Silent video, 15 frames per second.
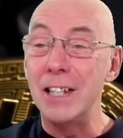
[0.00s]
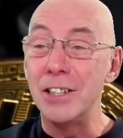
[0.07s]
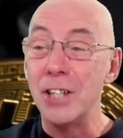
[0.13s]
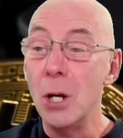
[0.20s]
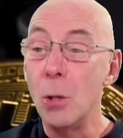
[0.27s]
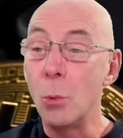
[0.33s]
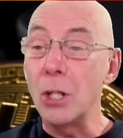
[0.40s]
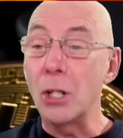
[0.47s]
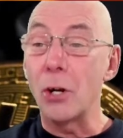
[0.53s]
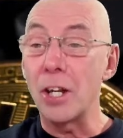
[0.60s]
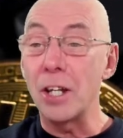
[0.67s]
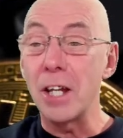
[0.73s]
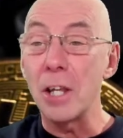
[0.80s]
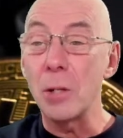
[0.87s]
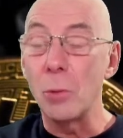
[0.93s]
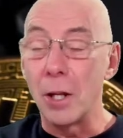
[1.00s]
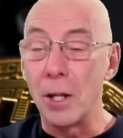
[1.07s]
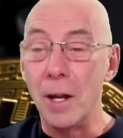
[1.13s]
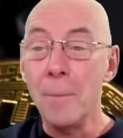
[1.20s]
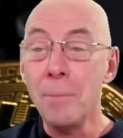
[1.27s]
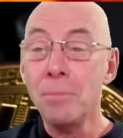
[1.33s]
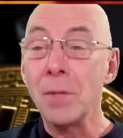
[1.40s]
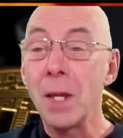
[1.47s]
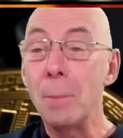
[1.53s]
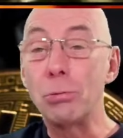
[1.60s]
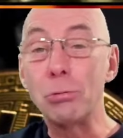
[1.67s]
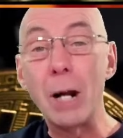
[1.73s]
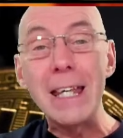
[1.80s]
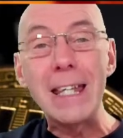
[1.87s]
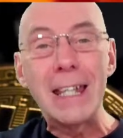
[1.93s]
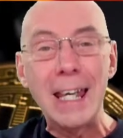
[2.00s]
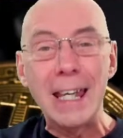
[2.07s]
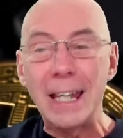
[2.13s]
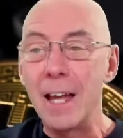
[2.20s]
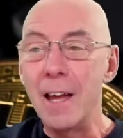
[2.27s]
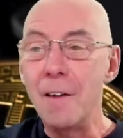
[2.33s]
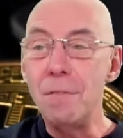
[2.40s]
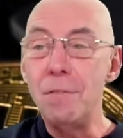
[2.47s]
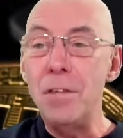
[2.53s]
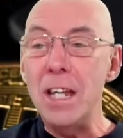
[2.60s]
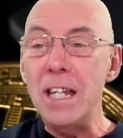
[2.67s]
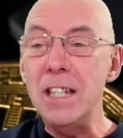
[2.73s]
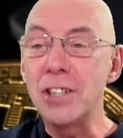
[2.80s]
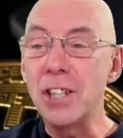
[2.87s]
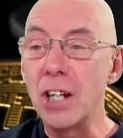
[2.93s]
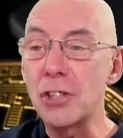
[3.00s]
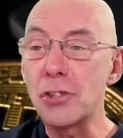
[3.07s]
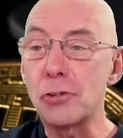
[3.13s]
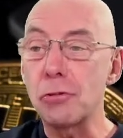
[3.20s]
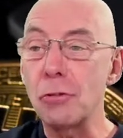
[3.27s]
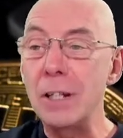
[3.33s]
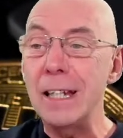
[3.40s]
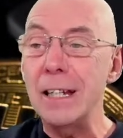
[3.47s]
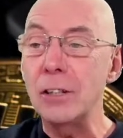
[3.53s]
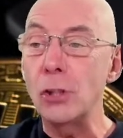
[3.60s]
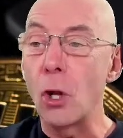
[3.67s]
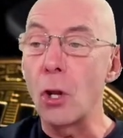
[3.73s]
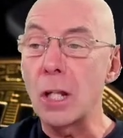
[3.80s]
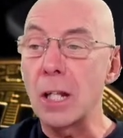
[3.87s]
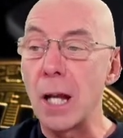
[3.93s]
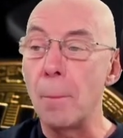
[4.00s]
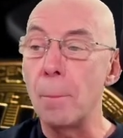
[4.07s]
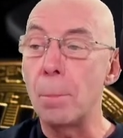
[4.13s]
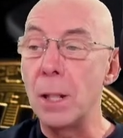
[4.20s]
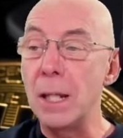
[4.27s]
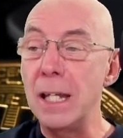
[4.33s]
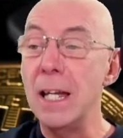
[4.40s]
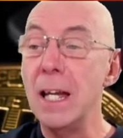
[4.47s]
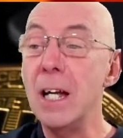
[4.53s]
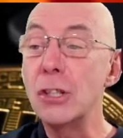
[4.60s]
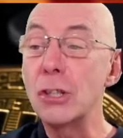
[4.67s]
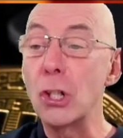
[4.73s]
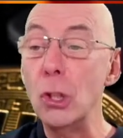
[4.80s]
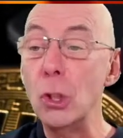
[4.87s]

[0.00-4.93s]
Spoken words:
is. We got another one. Breaking, Visa, $1 trillion company to